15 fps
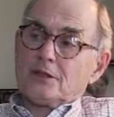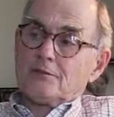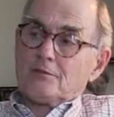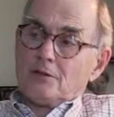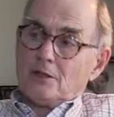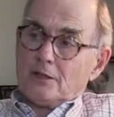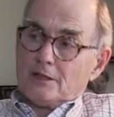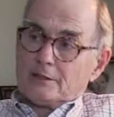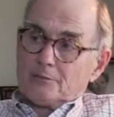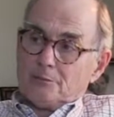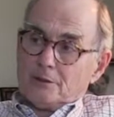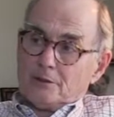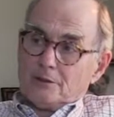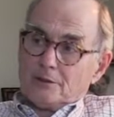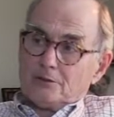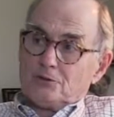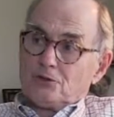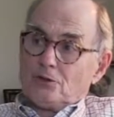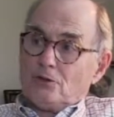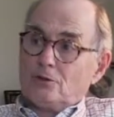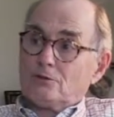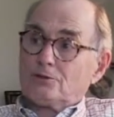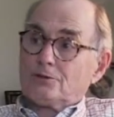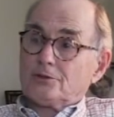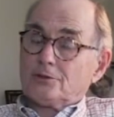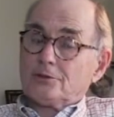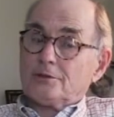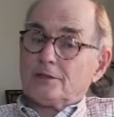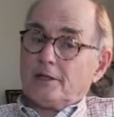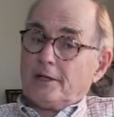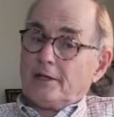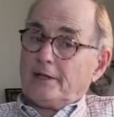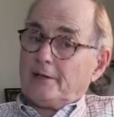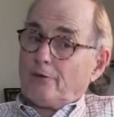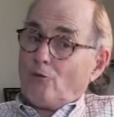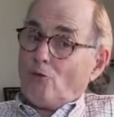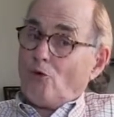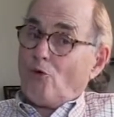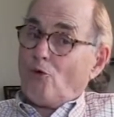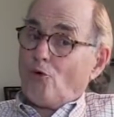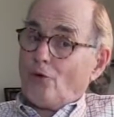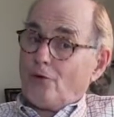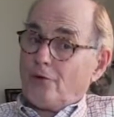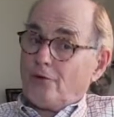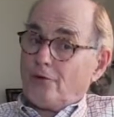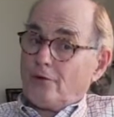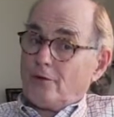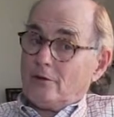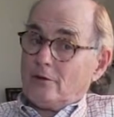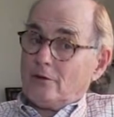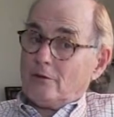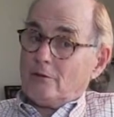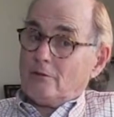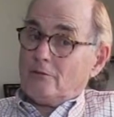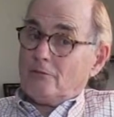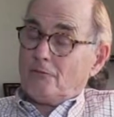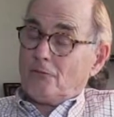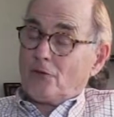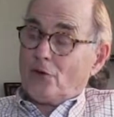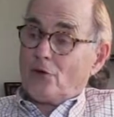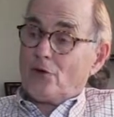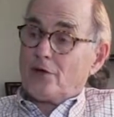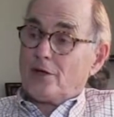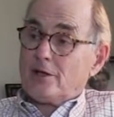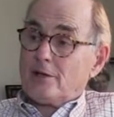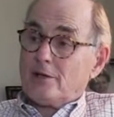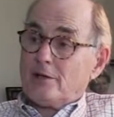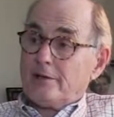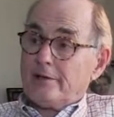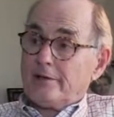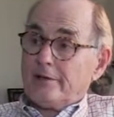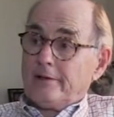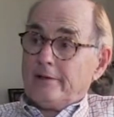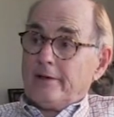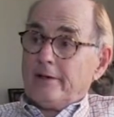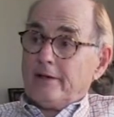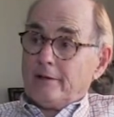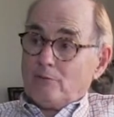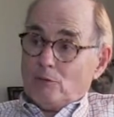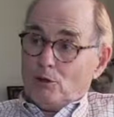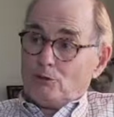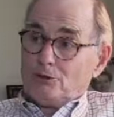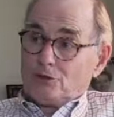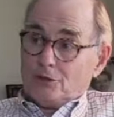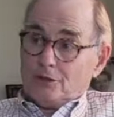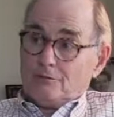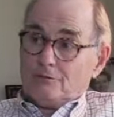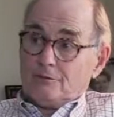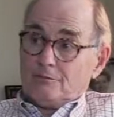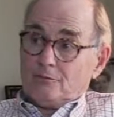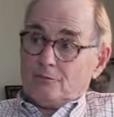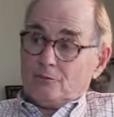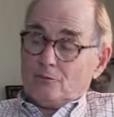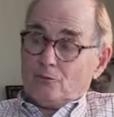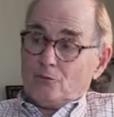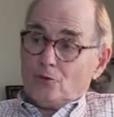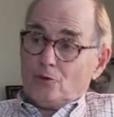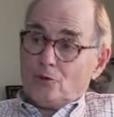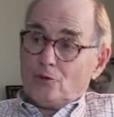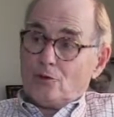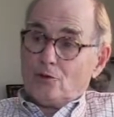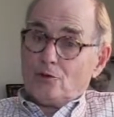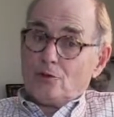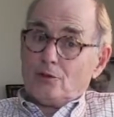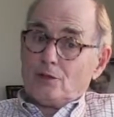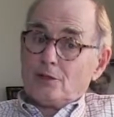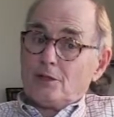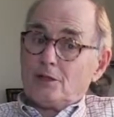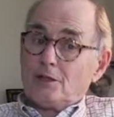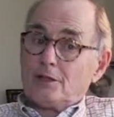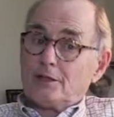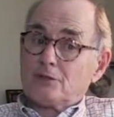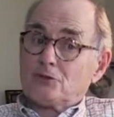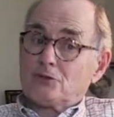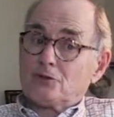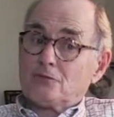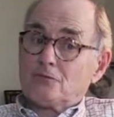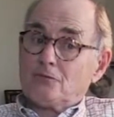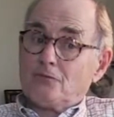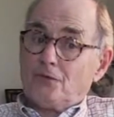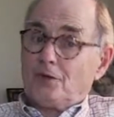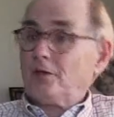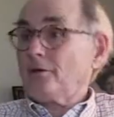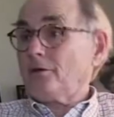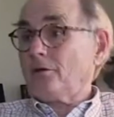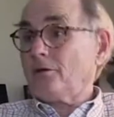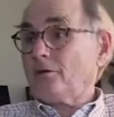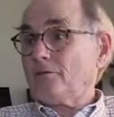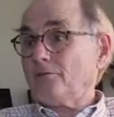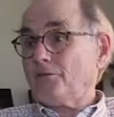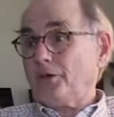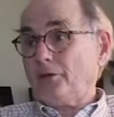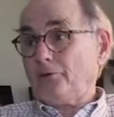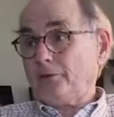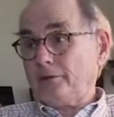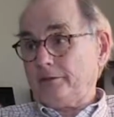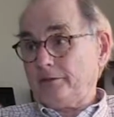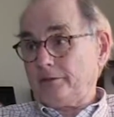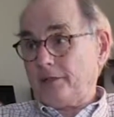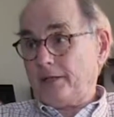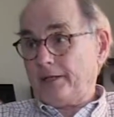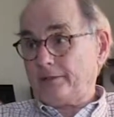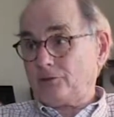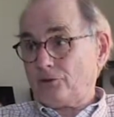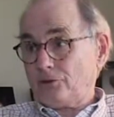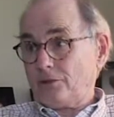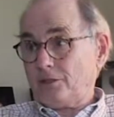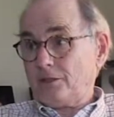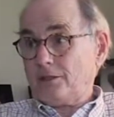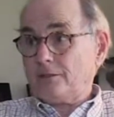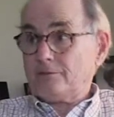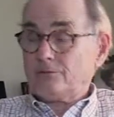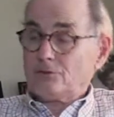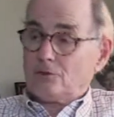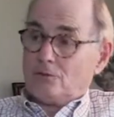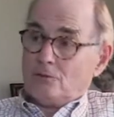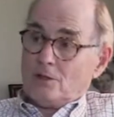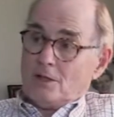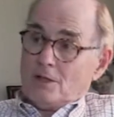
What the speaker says: Naval Hospital in Charleston, and I had a ward of 30, and most of them were injured Vietnam veterans that I took care of. So